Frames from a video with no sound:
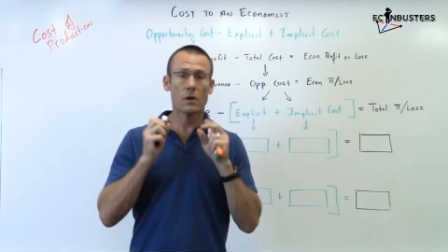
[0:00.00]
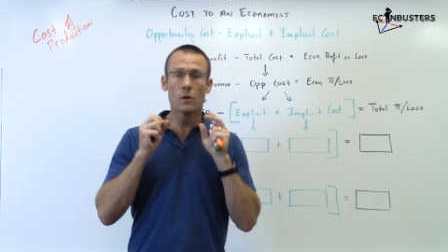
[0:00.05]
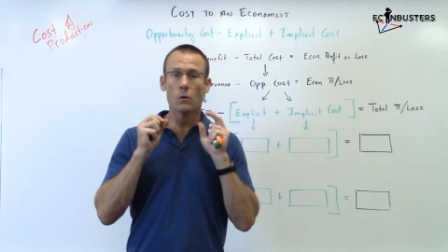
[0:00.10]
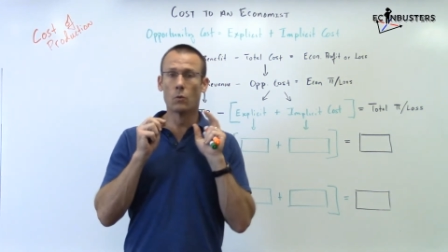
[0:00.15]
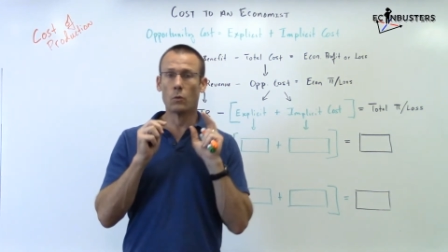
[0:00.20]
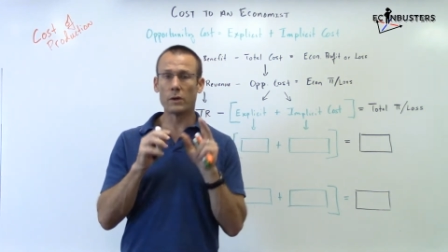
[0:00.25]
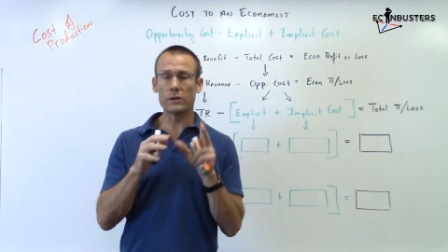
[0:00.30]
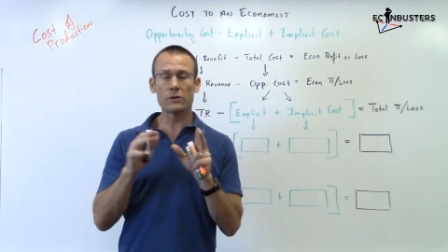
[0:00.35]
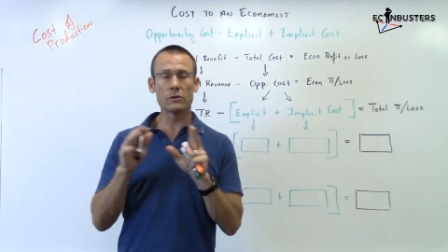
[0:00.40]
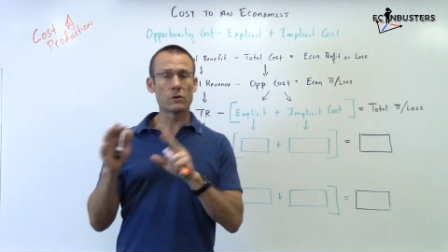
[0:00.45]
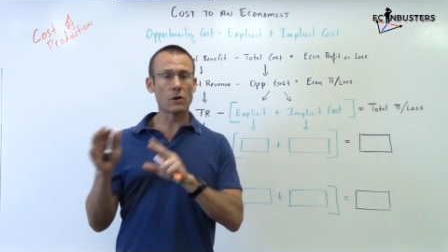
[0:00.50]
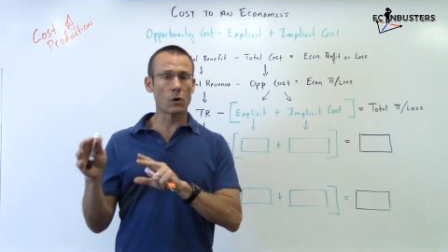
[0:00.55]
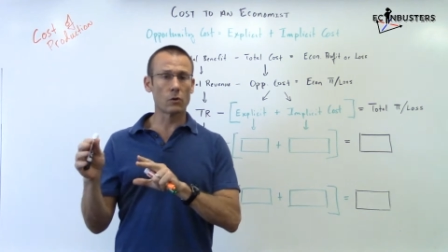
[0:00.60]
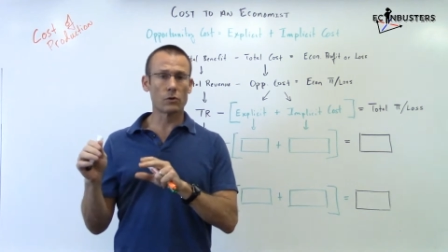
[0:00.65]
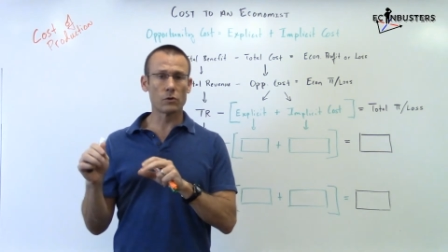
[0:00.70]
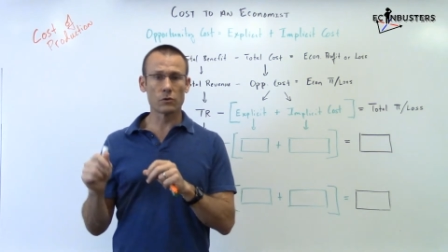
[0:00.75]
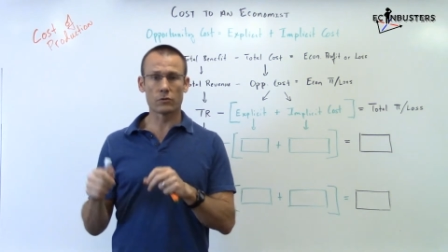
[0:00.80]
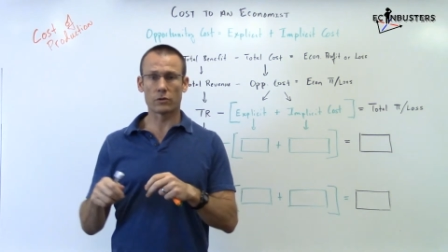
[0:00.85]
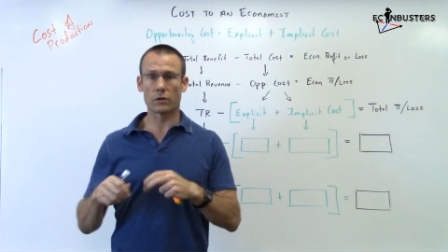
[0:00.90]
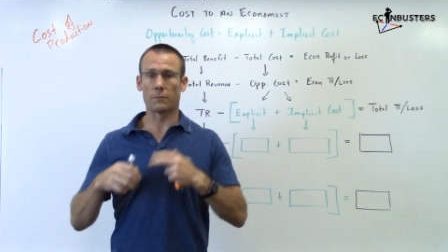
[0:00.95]
When you
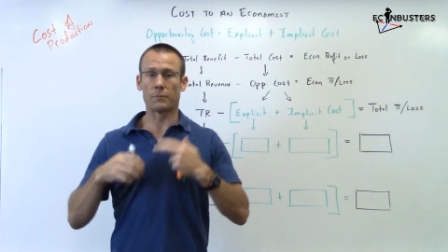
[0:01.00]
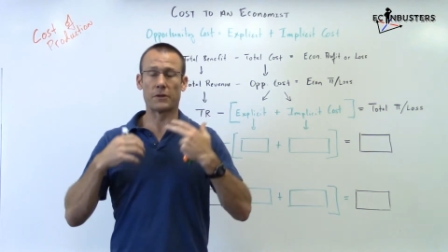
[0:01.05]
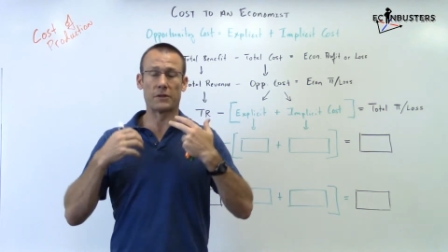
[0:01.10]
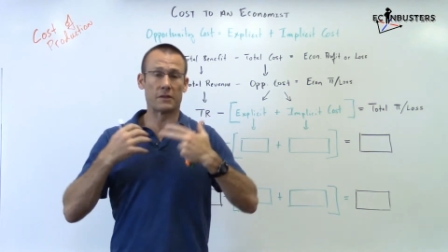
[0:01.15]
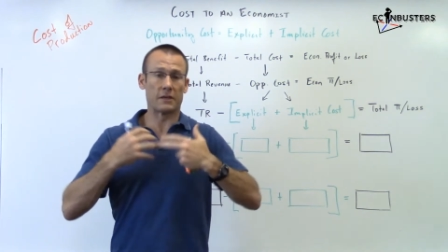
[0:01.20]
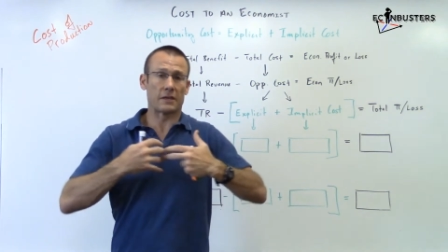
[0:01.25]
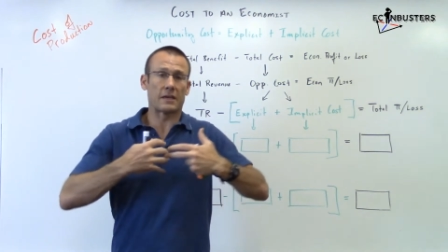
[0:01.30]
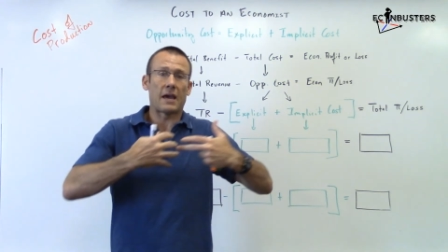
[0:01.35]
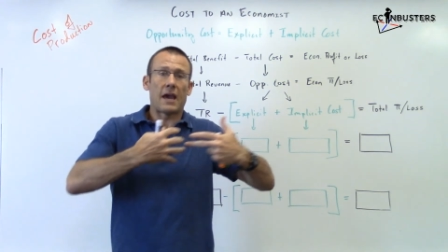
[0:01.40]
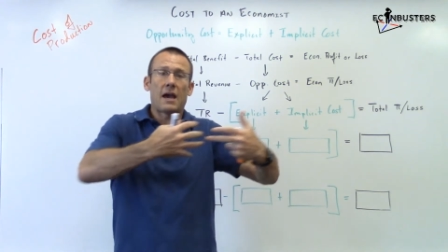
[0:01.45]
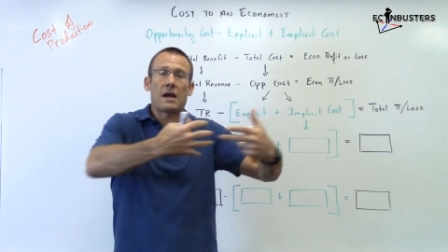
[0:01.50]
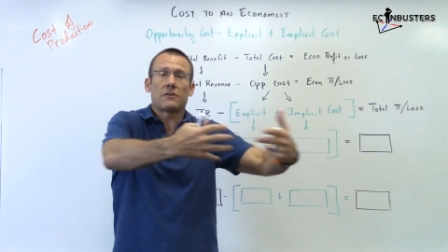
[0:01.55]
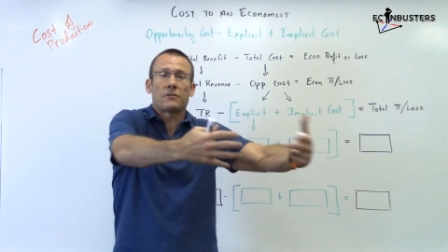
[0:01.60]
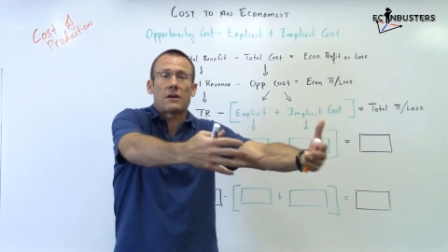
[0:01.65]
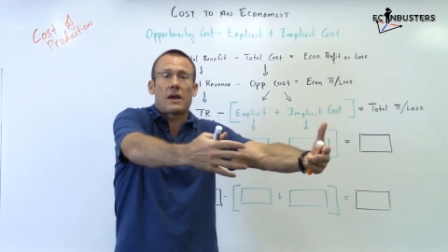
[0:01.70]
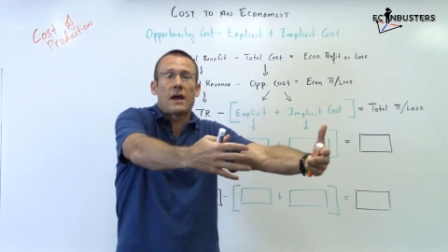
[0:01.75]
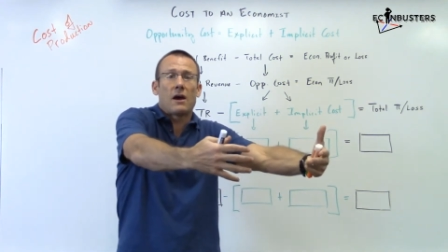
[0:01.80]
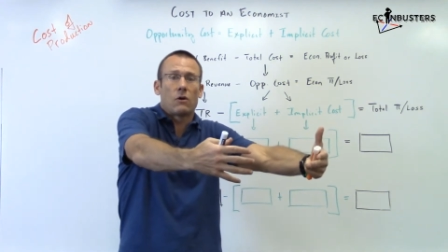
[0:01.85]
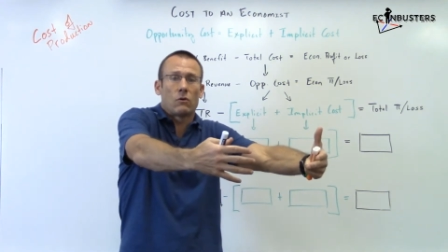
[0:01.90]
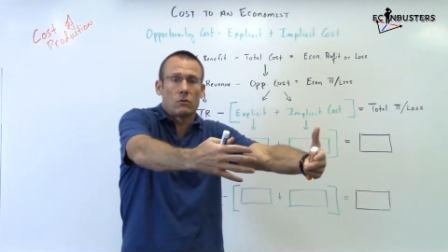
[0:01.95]
go do something, the cash
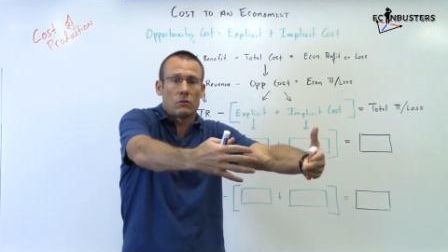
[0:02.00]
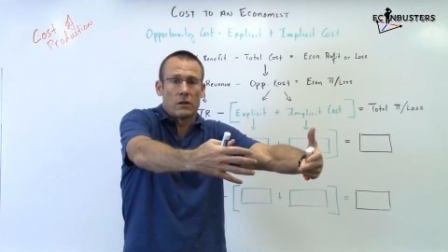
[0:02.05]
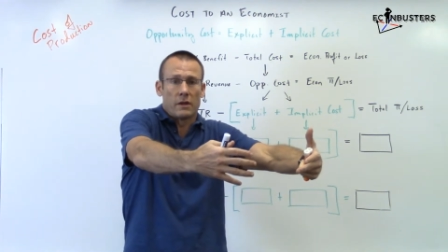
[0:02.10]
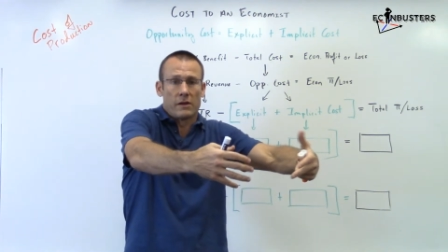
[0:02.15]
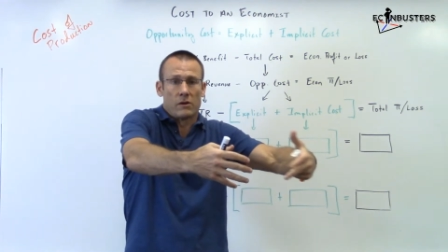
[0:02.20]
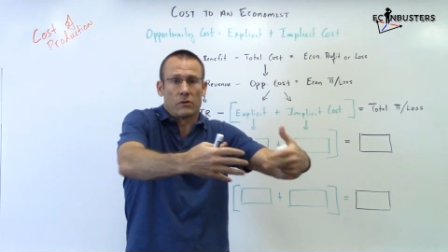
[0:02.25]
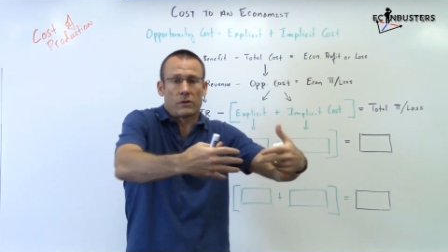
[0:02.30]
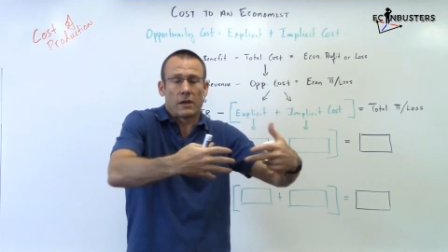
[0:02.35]
outlay,